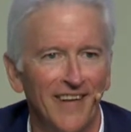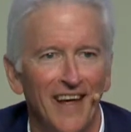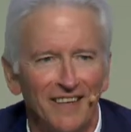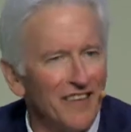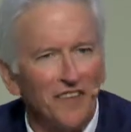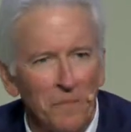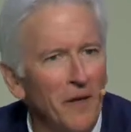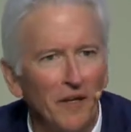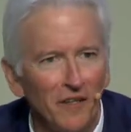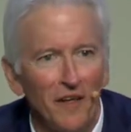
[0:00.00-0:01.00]
It's just the
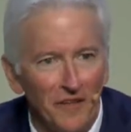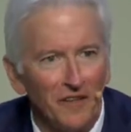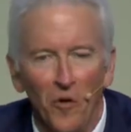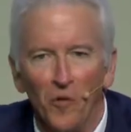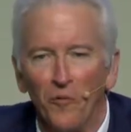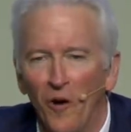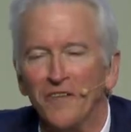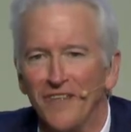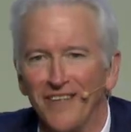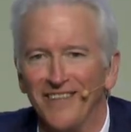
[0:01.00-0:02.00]
middle of this whole
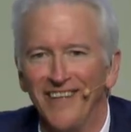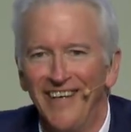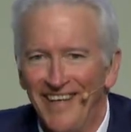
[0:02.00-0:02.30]
process.